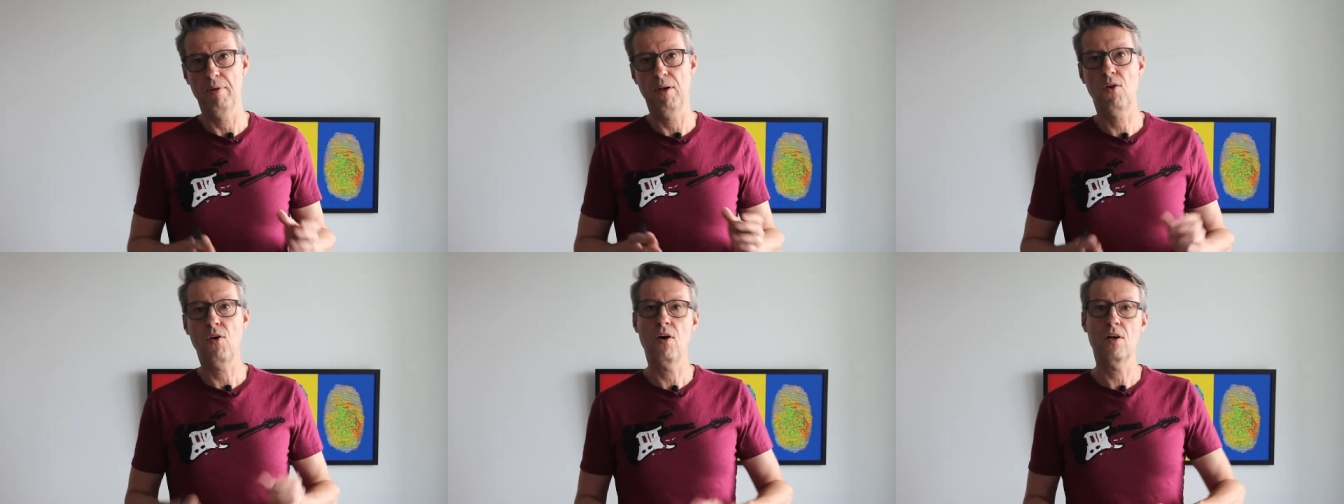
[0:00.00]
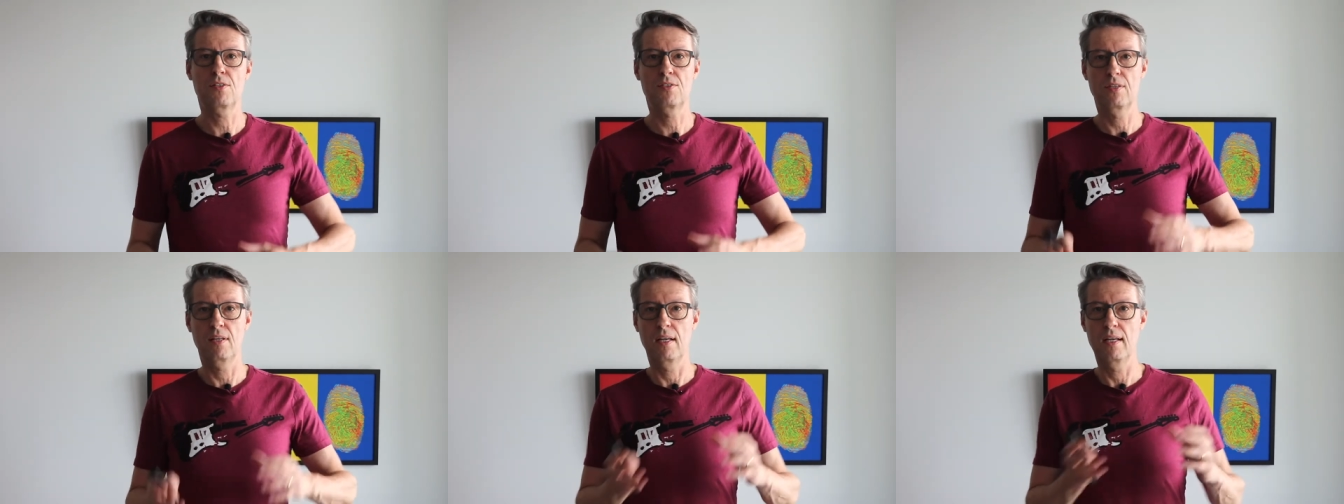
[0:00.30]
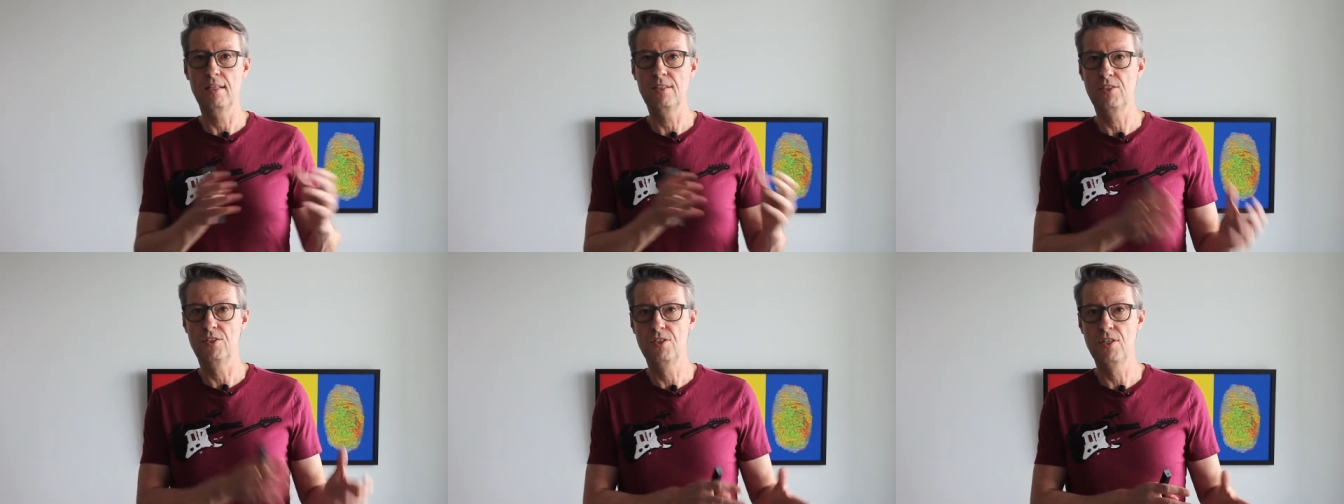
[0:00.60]
Because
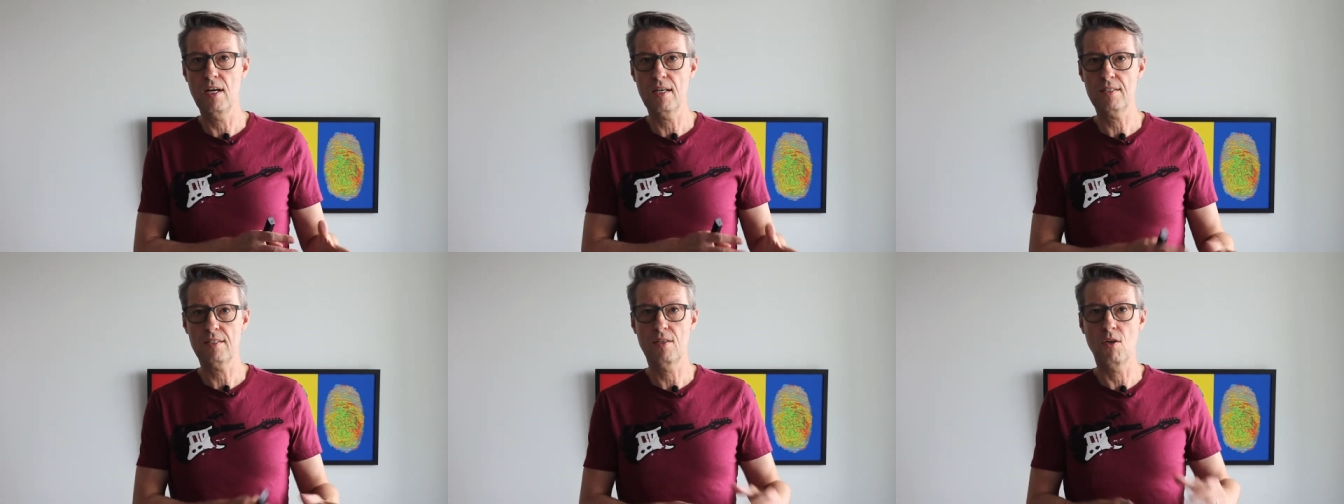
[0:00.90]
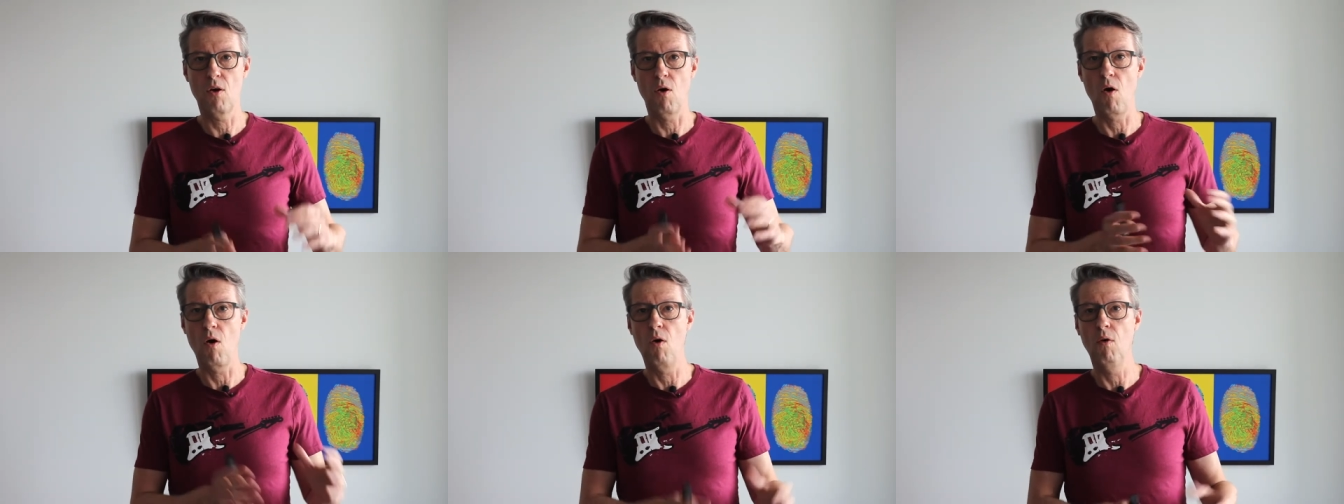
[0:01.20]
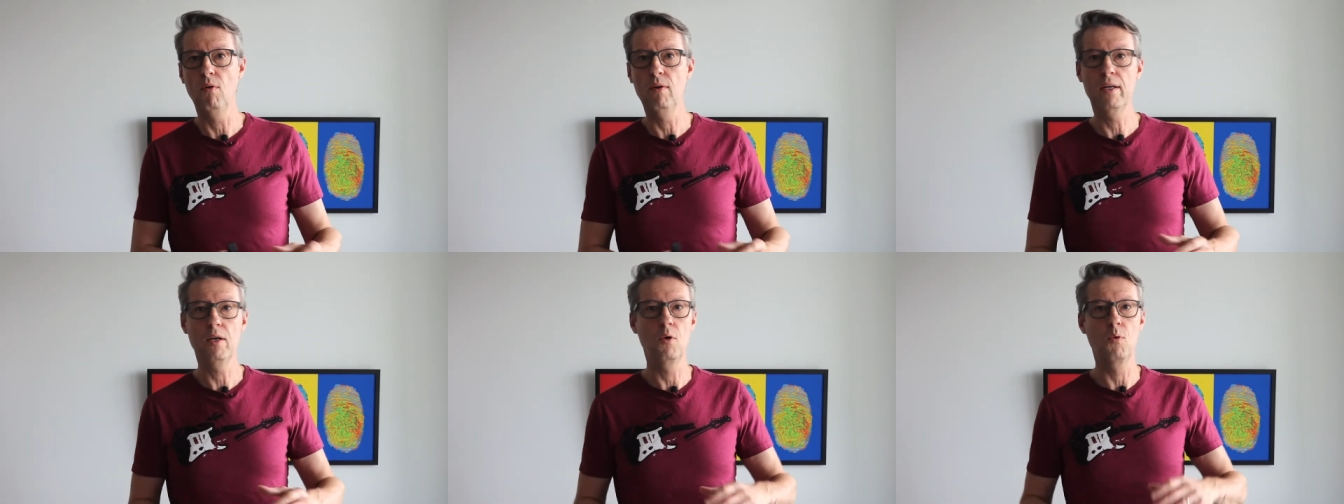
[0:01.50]
it's just
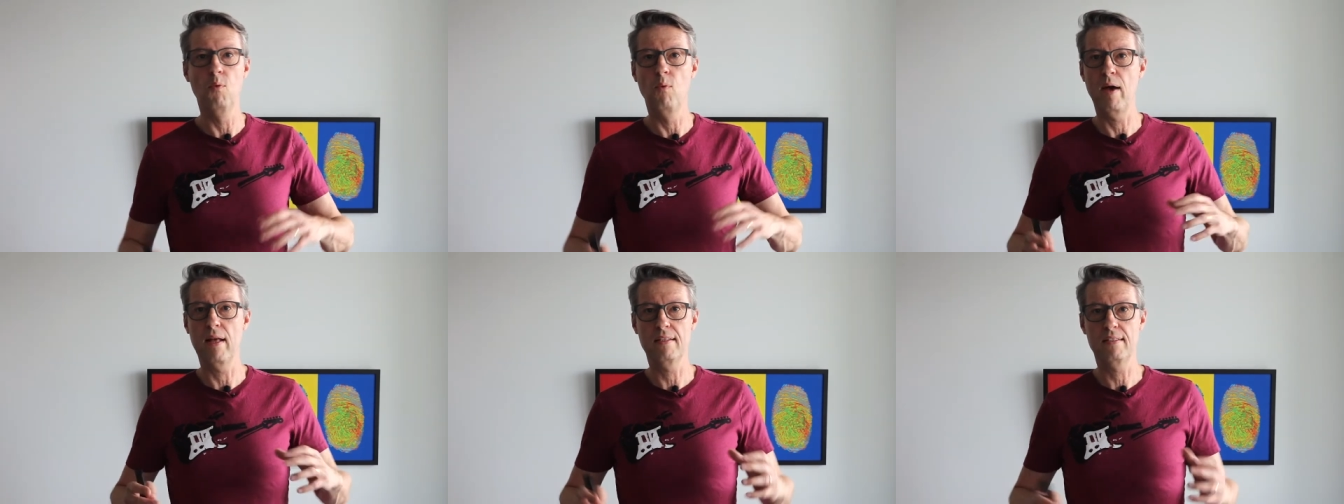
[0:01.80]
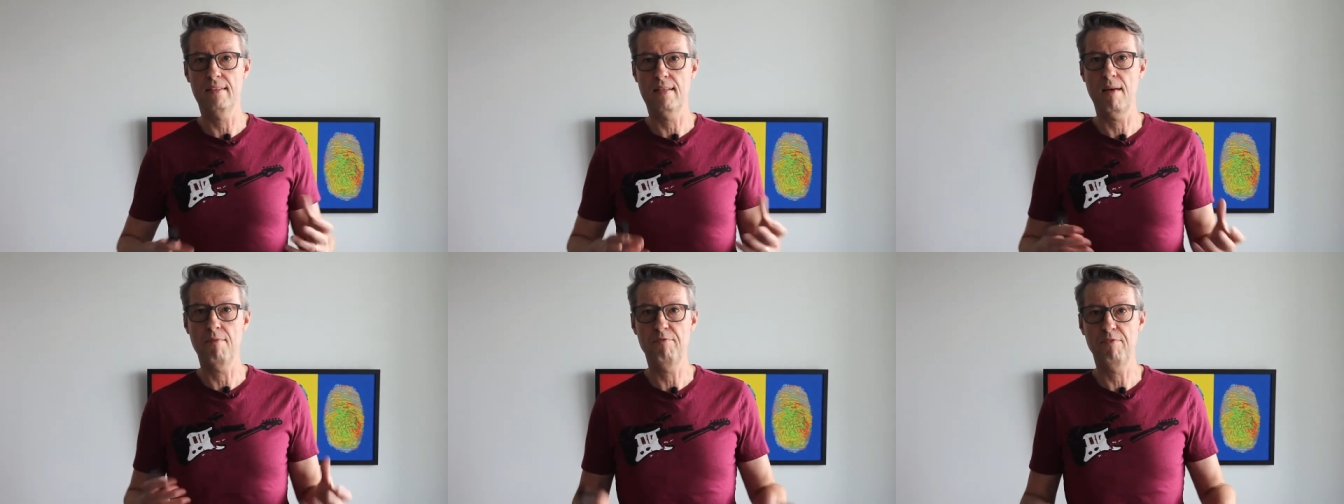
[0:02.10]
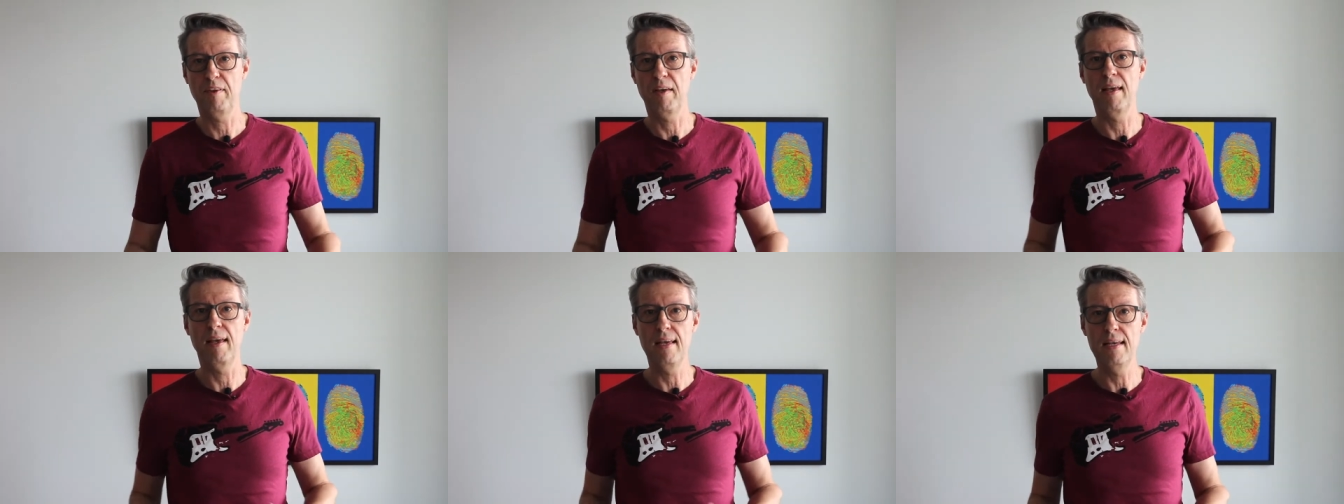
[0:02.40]
only when
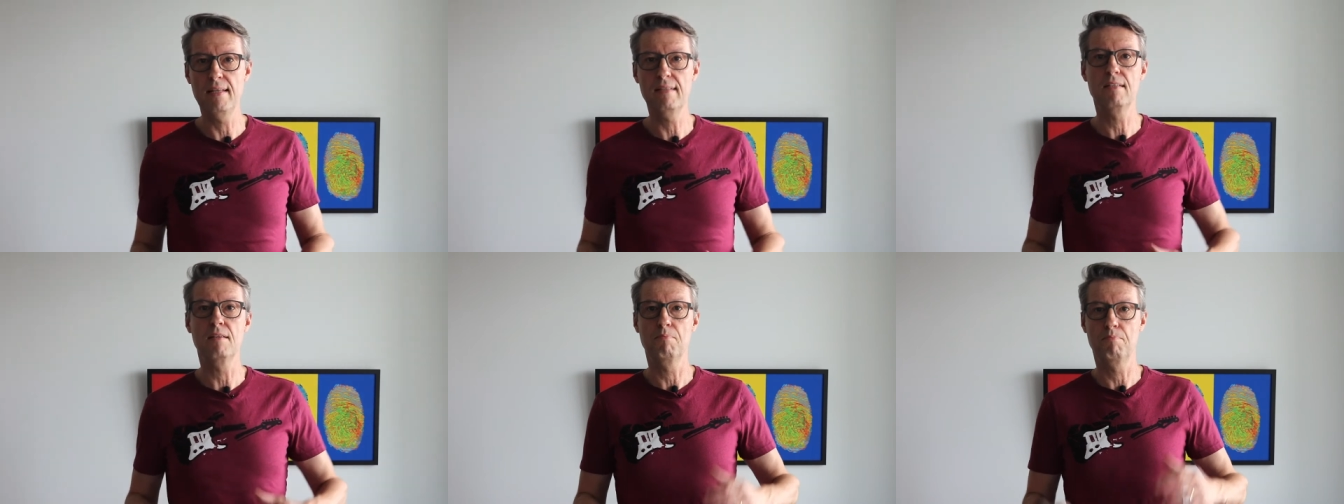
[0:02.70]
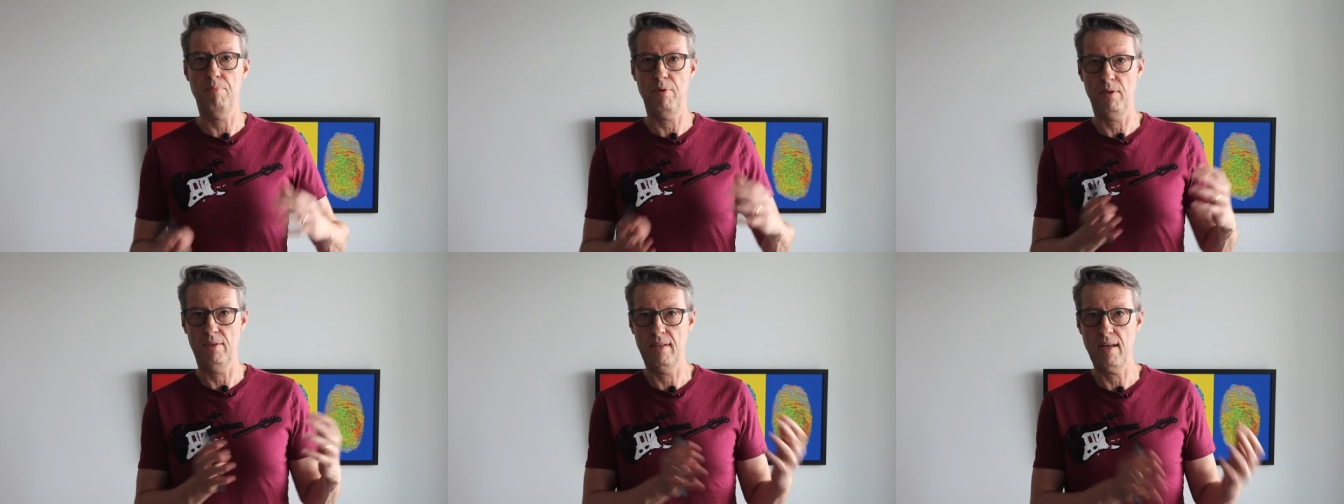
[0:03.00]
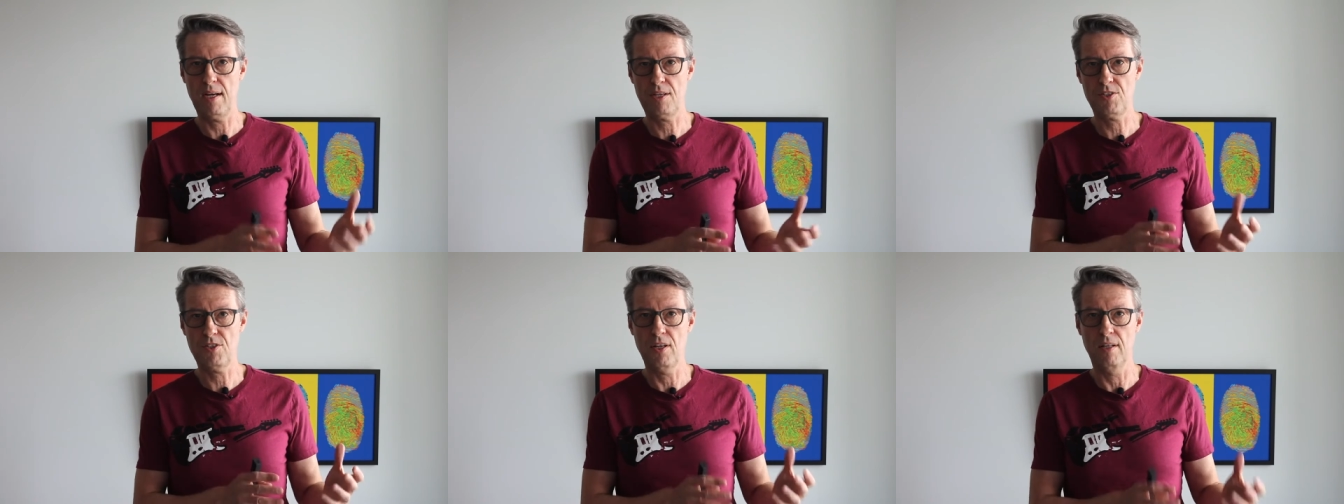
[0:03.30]
something is in
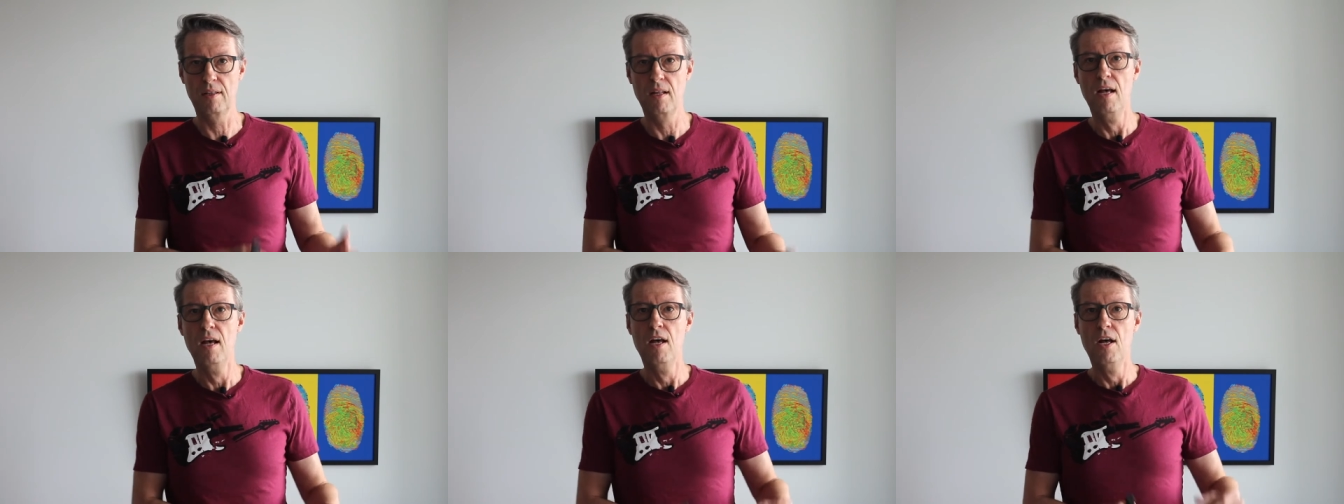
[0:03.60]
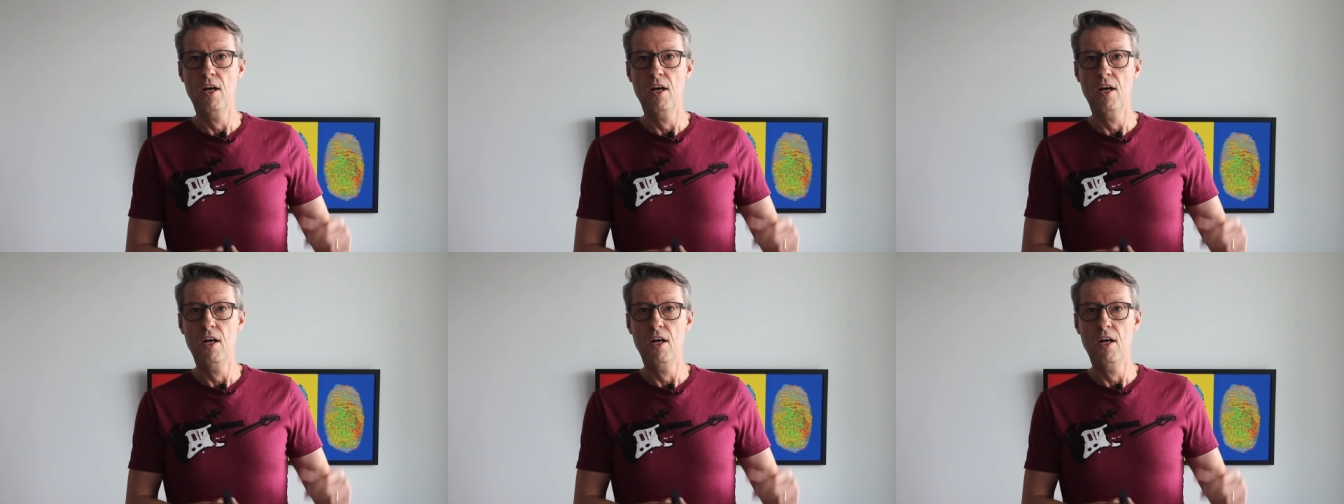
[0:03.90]
production